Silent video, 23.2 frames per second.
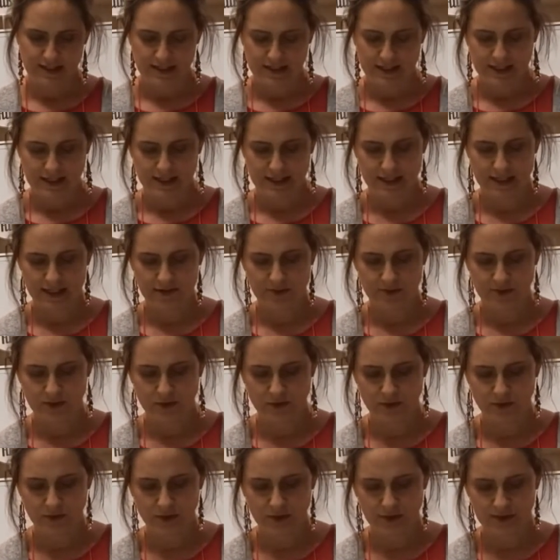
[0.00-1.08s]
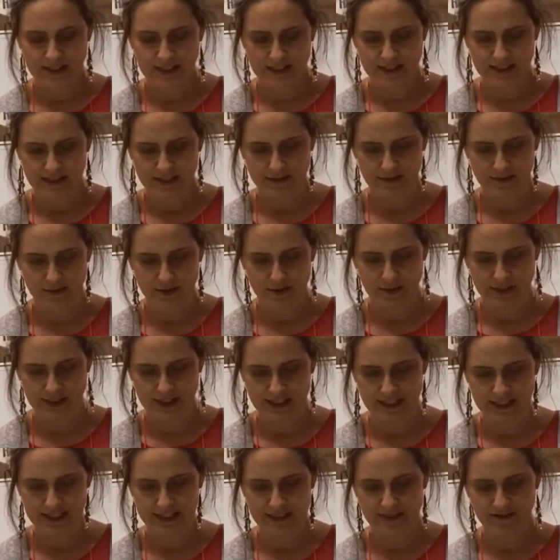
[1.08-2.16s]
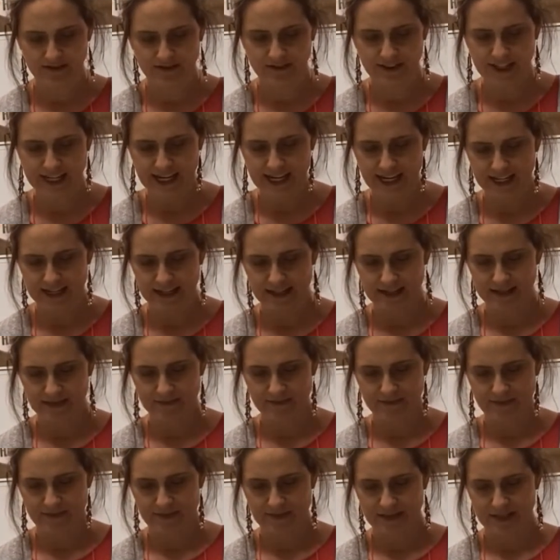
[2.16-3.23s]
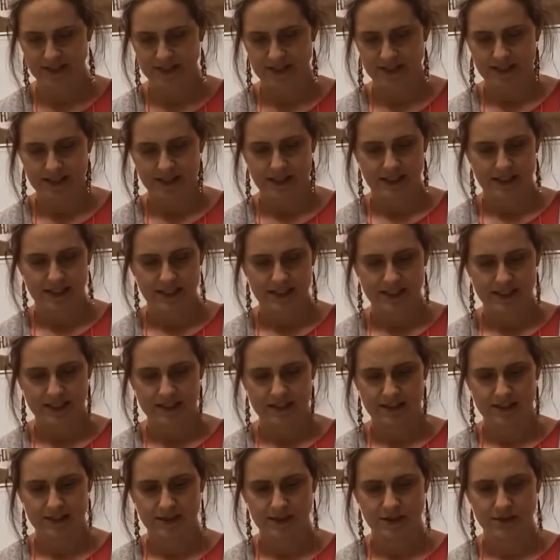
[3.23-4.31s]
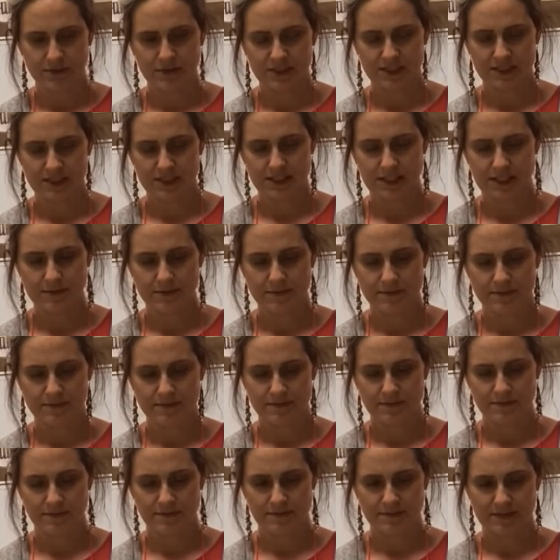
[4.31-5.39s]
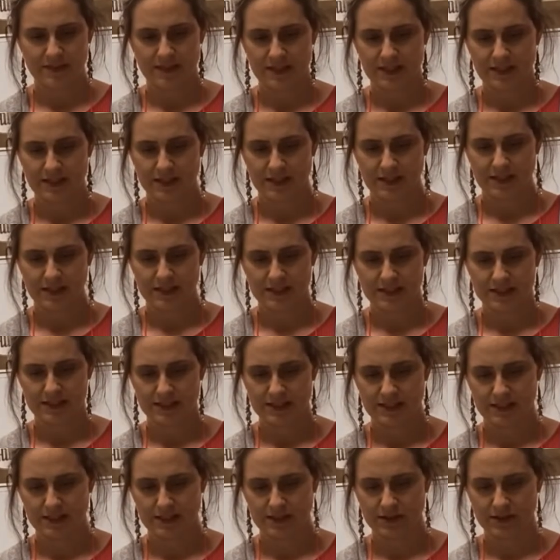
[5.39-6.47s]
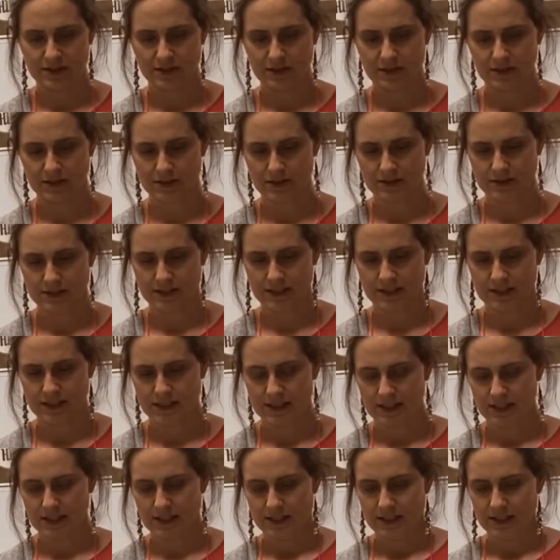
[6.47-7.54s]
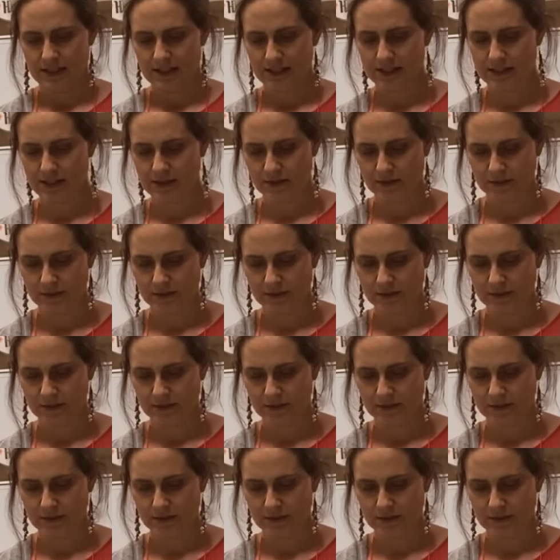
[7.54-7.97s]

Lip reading: and I'm going to roll it nice and flat. Take this other piece of tape, stick it on there. So